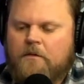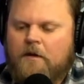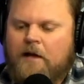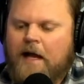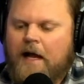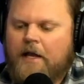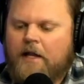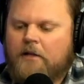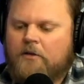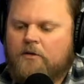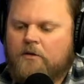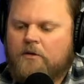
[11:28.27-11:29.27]
add a
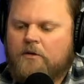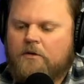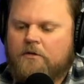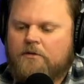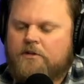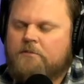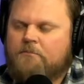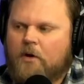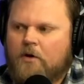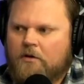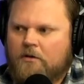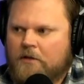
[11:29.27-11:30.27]
little
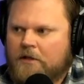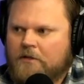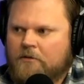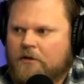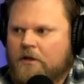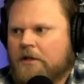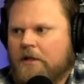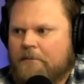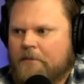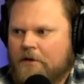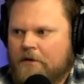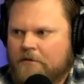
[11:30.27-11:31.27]
sparkle, a little
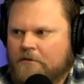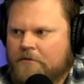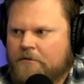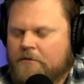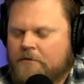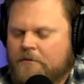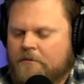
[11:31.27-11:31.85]
glimmer of